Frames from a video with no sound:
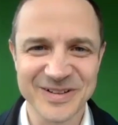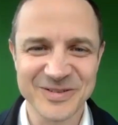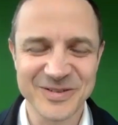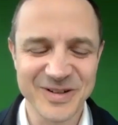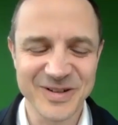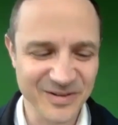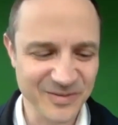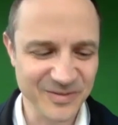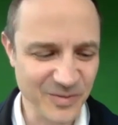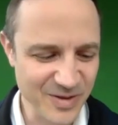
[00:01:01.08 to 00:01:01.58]

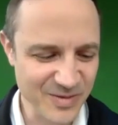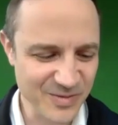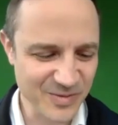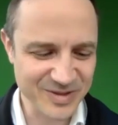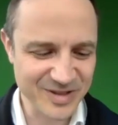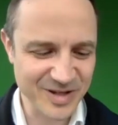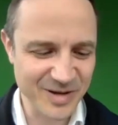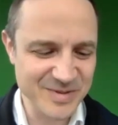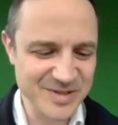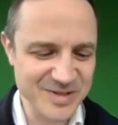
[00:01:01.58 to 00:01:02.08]
Well,
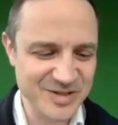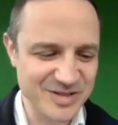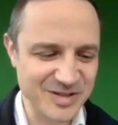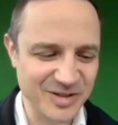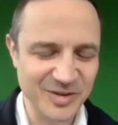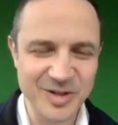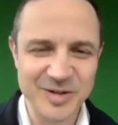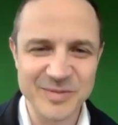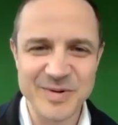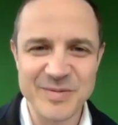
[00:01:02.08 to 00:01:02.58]
tell me just a
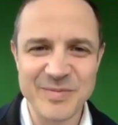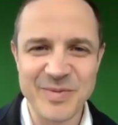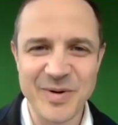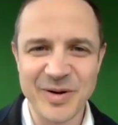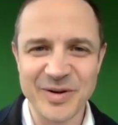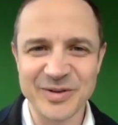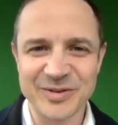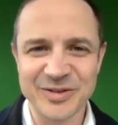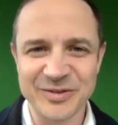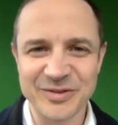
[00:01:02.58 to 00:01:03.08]
little bit about
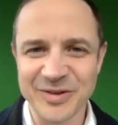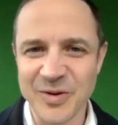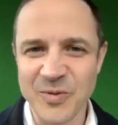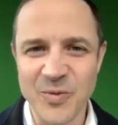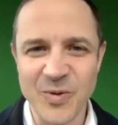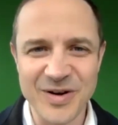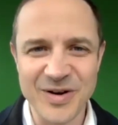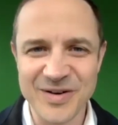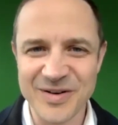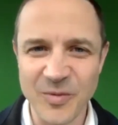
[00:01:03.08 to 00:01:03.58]
yourself.
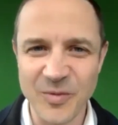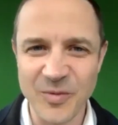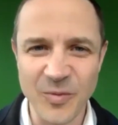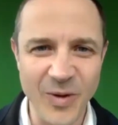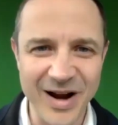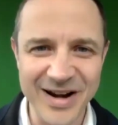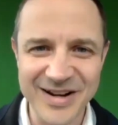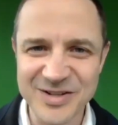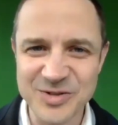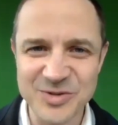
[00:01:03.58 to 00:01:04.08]
Why
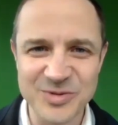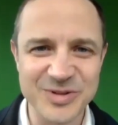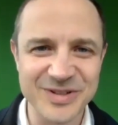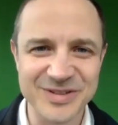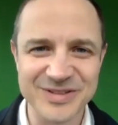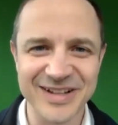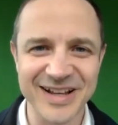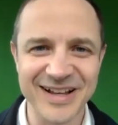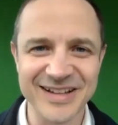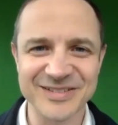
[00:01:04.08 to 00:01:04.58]
did you
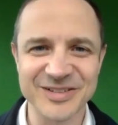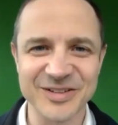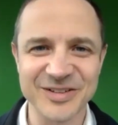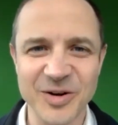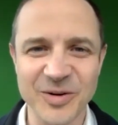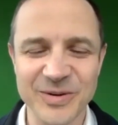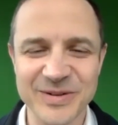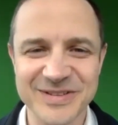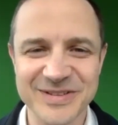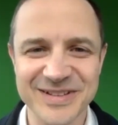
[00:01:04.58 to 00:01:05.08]
decide to
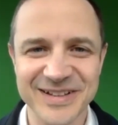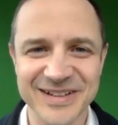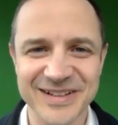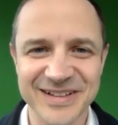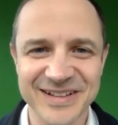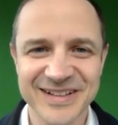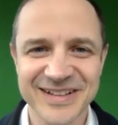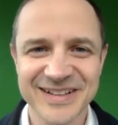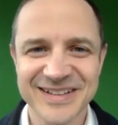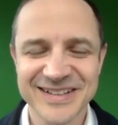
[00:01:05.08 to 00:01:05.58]
go into
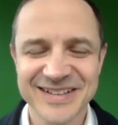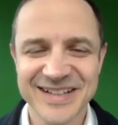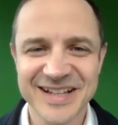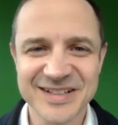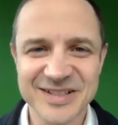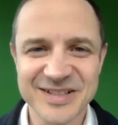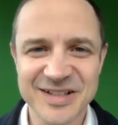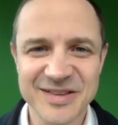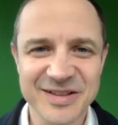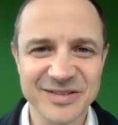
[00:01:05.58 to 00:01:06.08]

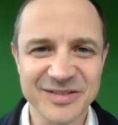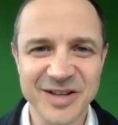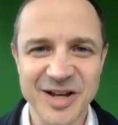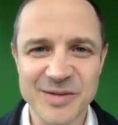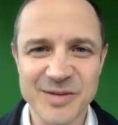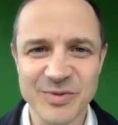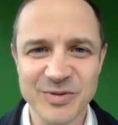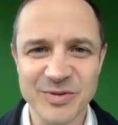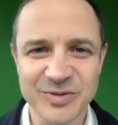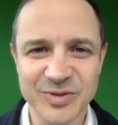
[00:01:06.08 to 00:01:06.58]
this type
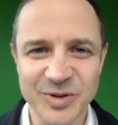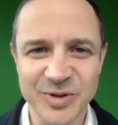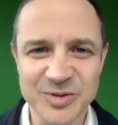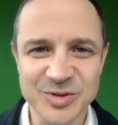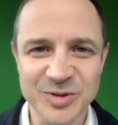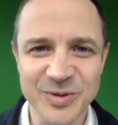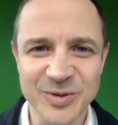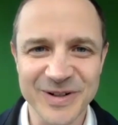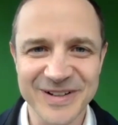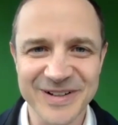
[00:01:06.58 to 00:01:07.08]
of social
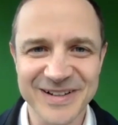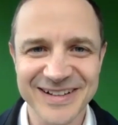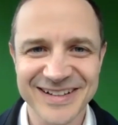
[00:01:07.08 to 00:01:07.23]
work?